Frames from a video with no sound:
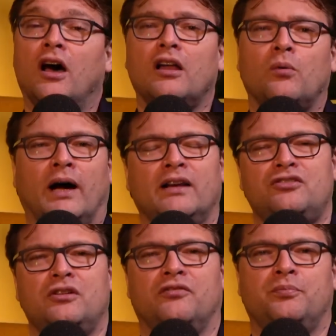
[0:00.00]

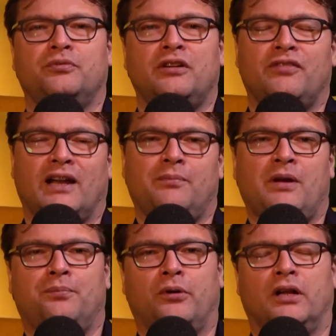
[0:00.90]
Otherwise, you have developed a
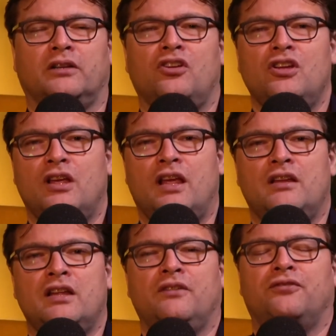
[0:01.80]
product in
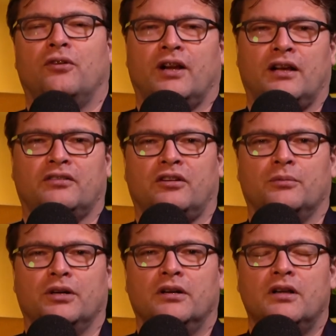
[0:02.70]
need for a customer.